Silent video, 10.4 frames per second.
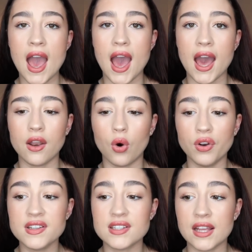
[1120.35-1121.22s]
and
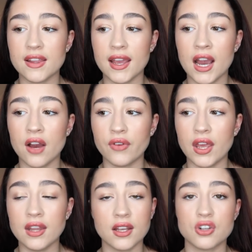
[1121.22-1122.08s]
honestly they have
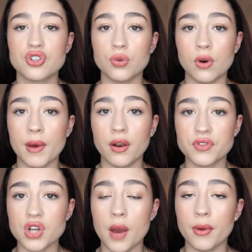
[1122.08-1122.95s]
in that short amount
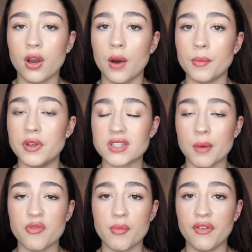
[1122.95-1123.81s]
of time become
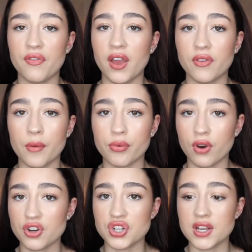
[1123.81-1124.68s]
some of my favourite
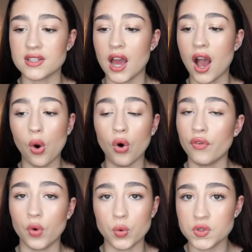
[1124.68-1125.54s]
brushes
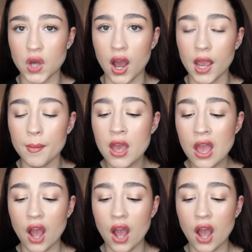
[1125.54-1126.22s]
of all time.